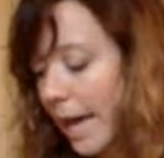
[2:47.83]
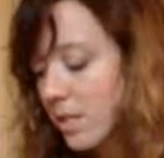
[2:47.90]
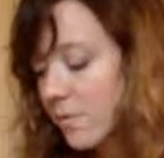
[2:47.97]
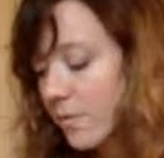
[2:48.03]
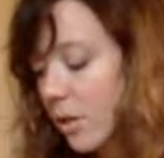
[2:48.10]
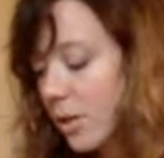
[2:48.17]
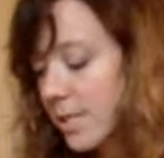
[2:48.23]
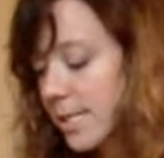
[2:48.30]

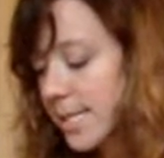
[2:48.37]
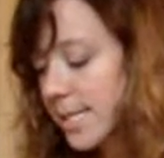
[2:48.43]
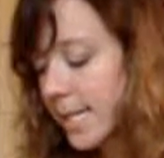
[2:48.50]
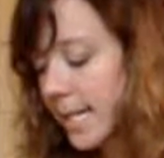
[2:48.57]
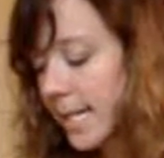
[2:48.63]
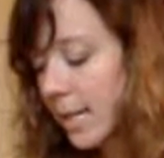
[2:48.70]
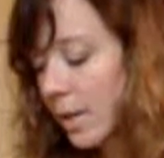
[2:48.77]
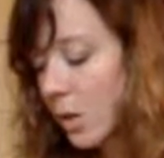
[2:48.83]
as far as
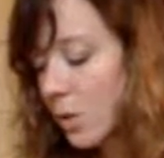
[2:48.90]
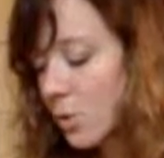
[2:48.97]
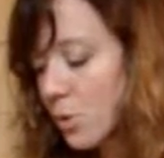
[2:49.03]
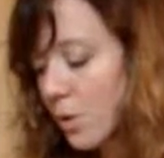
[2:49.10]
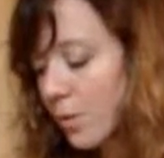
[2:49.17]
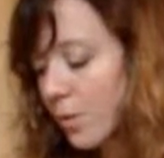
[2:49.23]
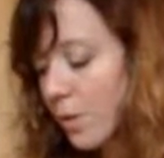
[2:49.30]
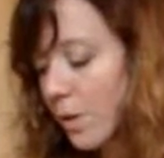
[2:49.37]
singing
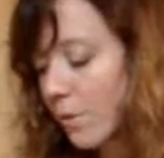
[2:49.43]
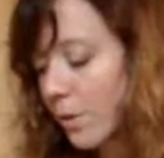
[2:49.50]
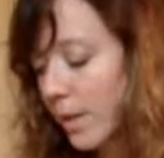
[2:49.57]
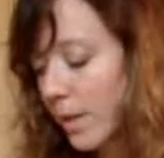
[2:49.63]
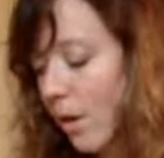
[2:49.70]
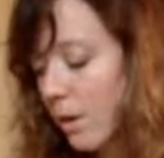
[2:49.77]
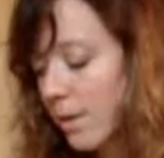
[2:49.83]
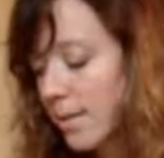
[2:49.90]
who's your
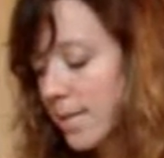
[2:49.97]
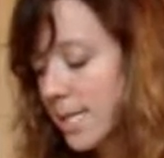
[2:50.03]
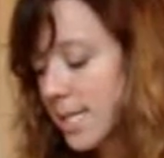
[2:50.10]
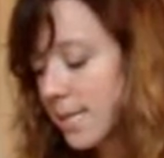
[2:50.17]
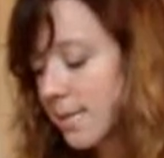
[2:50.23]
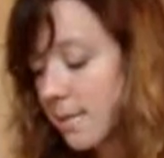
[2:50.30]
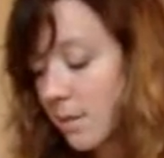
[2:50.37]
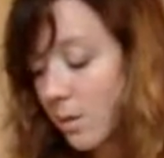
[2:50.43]
favorite
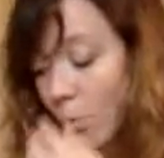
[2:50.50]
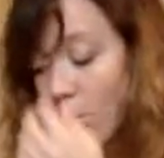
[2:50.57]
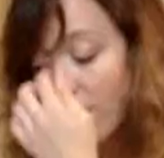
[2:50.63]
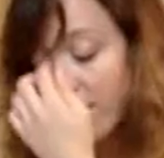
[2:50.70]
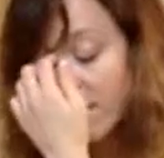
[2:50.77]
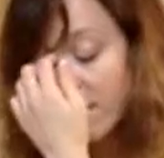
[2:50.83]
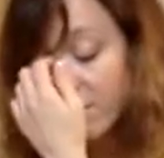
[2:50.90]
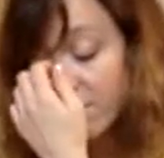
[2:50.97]
artist
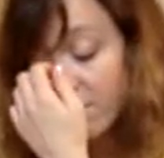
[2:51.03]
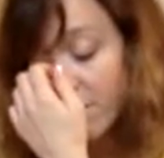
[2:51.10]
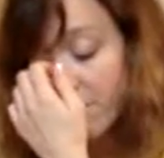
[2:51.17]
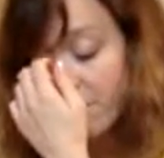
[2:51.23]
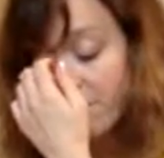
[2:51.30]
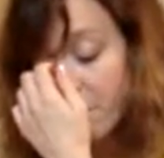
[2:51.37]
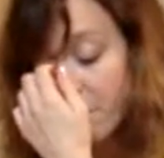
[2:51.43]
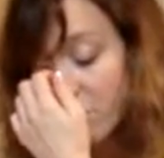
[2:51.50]
what's your
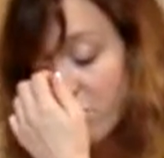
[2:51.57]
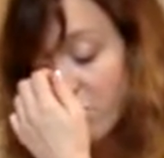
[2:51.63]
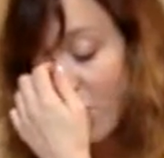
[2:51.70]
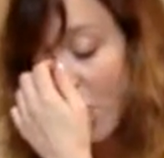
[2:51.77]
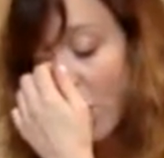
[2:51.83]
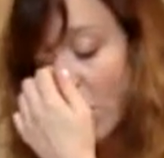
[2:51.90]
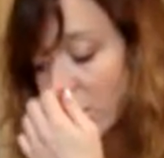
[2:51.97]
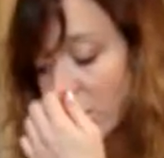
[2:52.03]
favorite
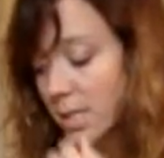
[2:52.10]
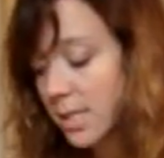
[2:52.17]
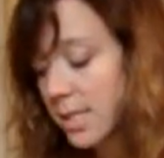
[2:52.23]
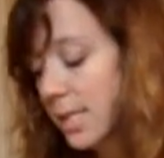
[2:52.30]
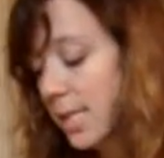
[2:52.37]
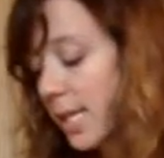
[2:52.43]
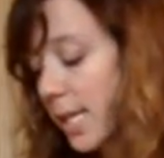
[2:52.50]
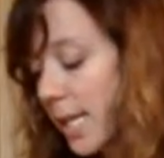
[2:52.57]

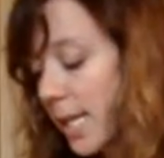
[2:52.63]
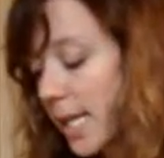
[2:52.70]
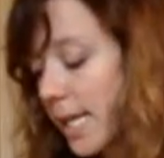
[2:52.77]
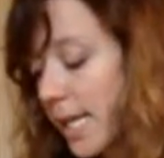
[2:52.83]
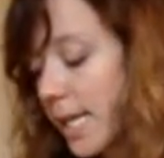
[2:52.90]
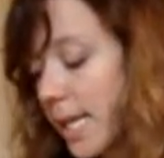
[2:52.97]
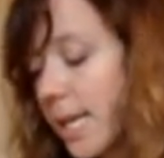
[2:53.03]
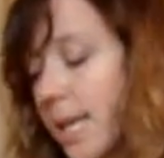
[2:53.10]
songs
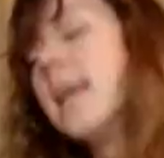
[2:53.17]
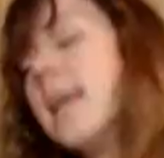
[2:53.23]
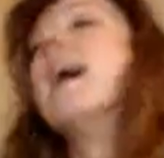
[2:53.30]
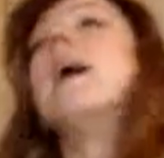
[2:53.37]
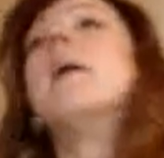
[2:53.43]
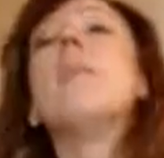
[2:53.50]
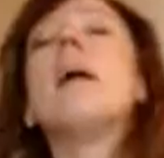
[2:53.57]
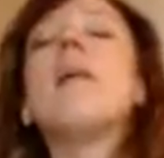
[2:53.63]

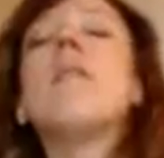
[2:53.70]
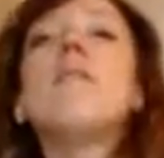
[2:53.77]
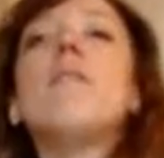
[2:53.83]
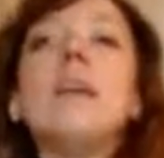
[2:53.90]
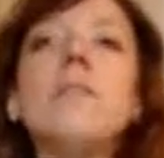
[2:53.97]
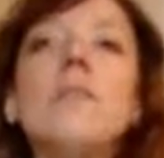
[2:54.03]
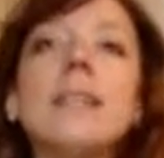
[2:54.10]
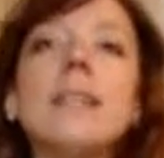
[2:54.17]
my
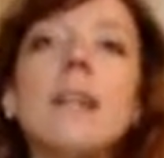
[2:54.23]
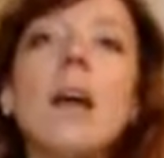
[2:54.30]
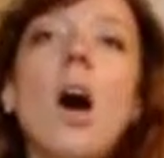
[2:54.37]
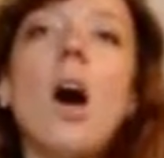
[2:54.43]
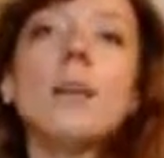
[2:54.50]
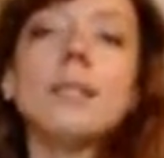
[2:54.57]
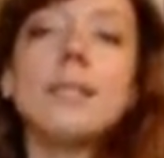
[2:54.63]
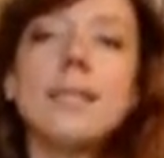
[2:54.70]
favorite
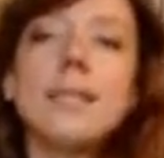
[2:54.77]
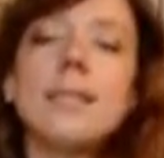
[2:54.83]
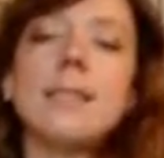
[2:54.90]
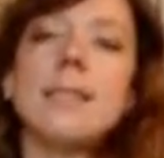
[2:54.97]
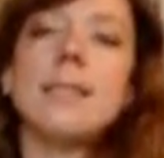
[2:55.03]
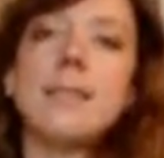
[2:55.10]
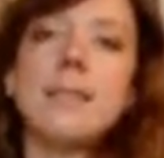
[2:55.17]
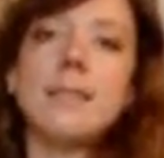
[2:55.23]

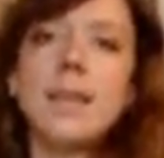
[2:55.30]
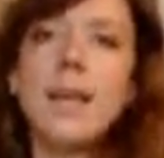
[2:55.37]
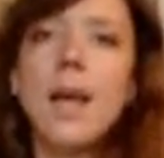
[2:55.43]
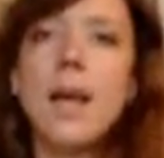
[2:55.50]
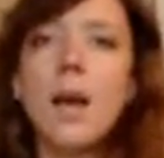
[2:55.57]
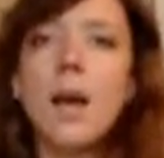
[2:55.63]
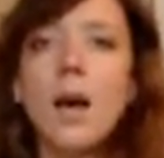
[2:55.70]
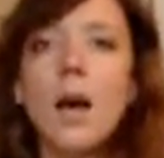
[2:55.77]
artist
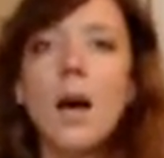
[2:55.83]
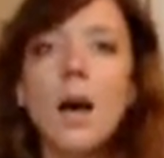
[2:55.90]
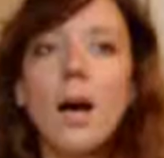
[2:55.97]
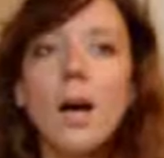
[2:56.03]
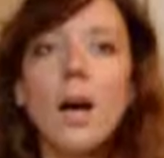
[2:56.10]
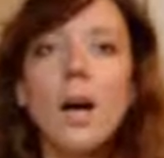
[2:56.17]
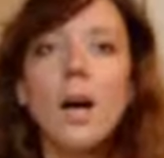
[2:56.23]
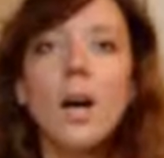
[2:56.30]

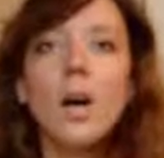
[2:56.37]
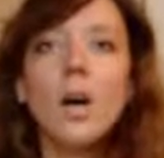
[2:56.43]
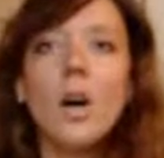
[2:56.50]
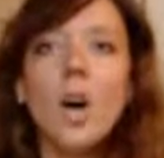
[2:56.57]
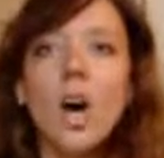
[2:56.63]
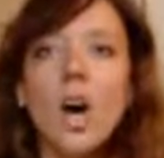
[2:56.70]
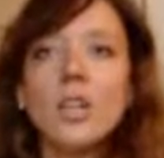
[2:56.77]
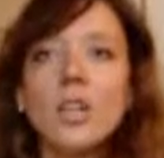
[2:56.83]
uh,
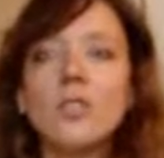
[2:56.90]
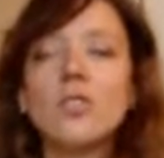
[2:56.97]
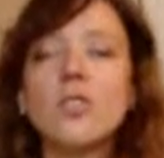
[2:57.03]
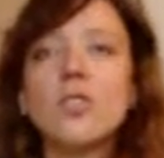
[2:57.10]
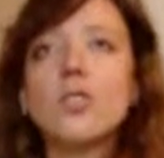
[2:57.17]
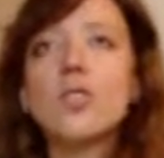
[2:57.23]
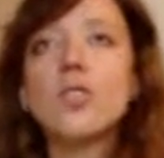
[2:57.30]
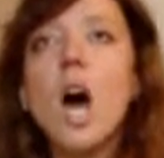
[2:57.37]

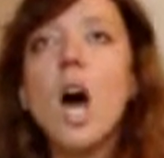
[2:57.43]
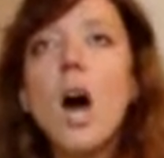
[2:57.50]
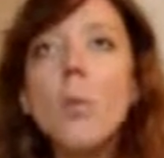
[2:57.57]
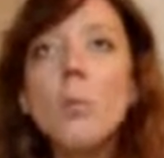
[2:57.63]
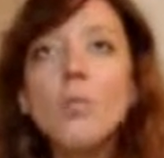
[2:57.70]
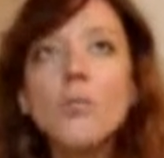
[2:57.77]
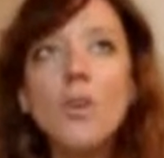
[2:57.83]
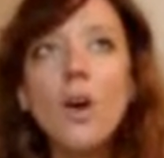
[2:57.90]
on
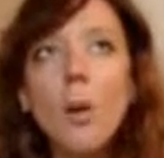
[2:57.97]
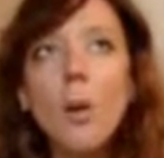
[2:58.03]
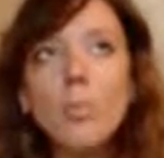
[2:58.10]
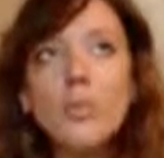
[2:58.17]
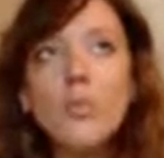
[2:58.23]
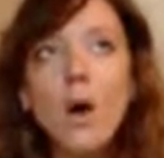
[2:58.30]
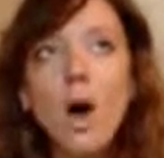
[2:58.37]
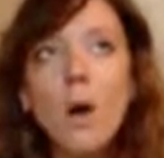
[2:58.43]
top
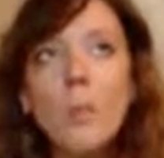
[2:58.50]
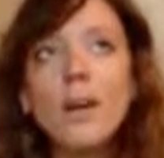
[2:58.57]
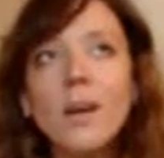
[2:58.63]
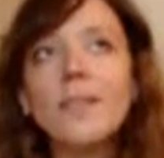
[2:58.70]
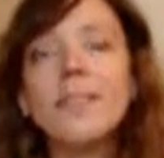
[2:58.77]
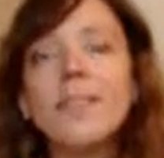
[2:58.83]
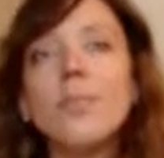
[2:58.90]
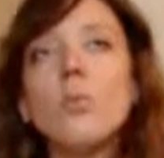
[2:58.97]
top top
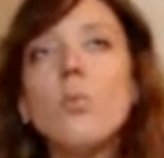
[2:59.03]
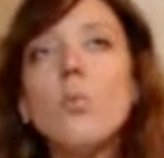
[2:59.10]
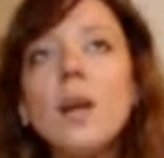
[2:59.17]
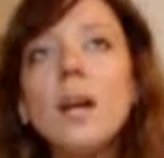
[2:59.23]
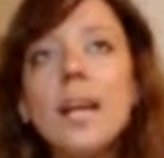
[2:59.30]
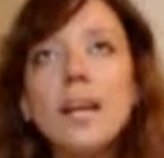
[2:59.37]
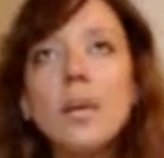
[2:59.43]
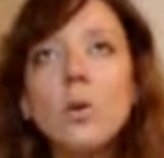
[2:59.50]
I think
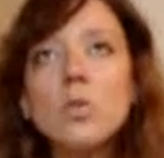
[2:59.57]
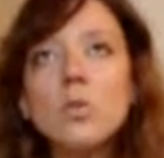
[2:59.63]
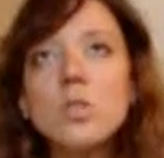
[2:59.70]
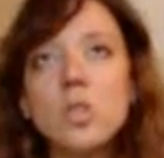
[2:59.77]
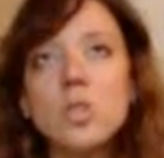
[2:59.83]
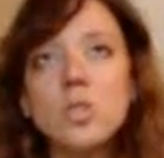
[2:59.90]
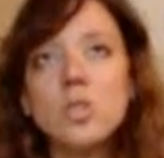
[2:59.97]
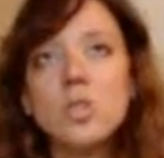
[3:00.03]
really
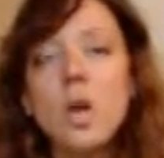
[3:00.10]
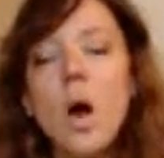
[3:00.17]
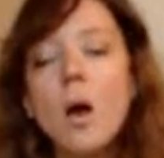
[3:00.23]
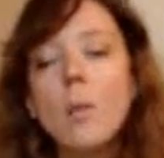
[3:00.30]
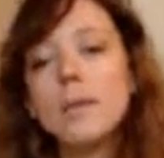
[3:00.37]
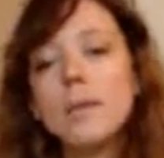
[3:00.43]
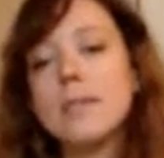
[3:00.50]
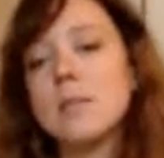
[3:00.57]
who's on the
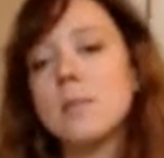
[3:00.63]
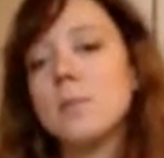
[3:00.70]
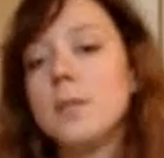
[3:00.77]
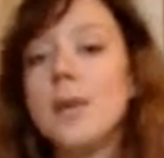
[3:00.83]
top it's